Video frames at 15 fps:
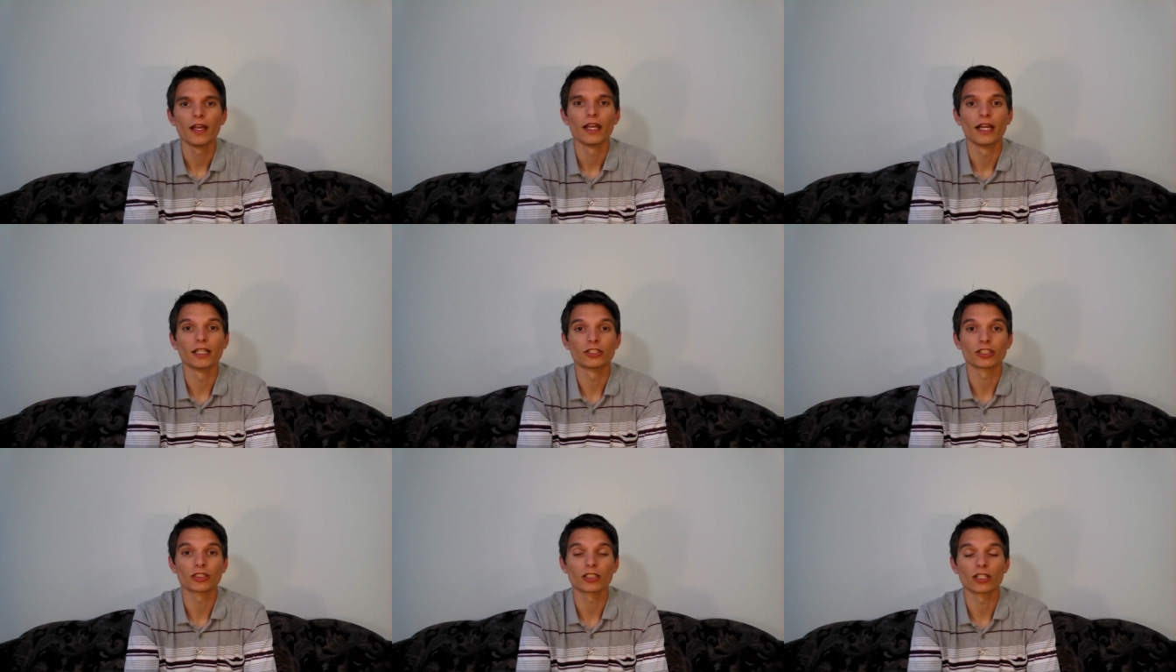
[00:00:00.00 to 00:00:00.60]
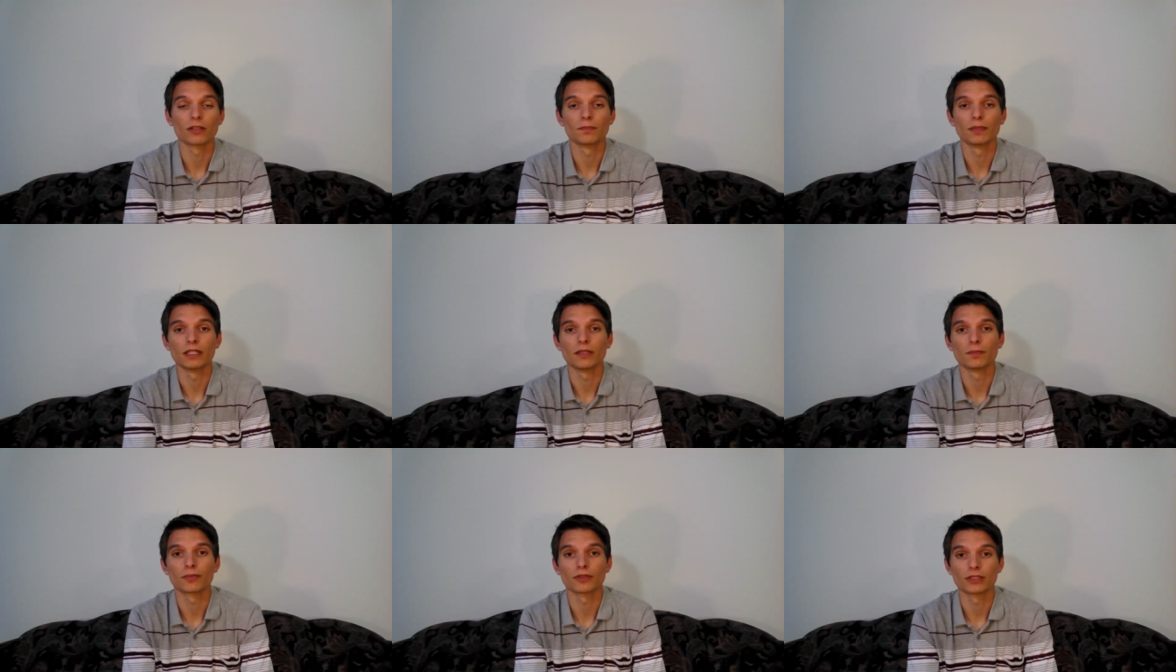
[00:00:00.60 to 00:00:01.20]
It's just going to
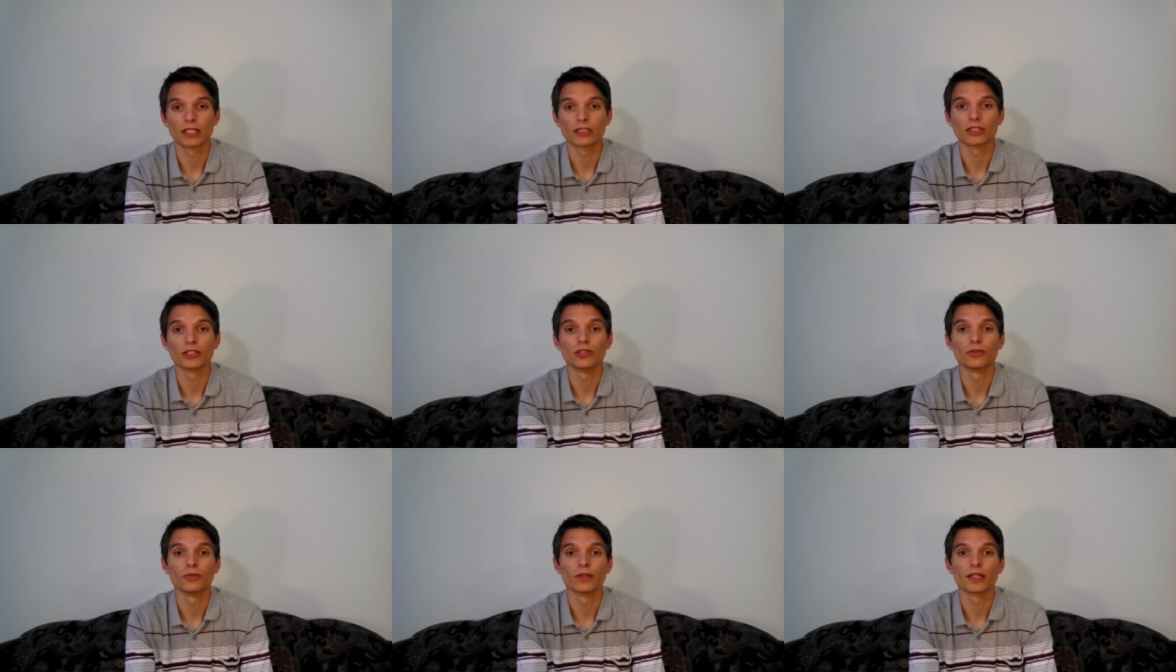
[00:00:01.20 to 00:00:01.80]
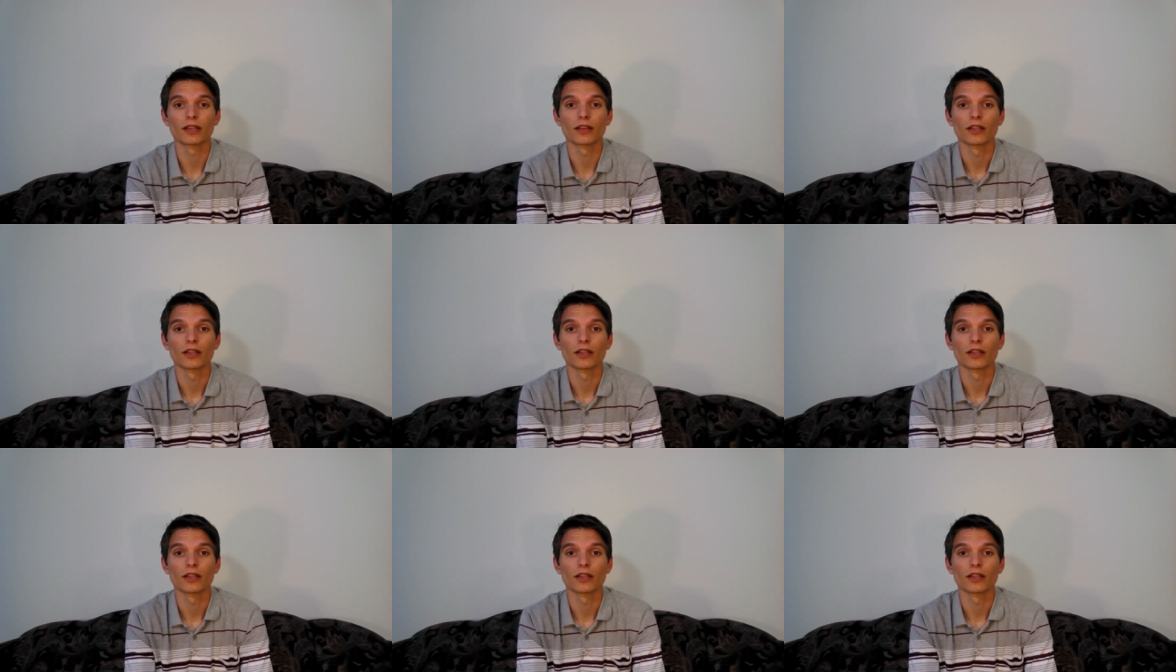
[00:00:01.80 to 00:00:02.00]
be presenting you with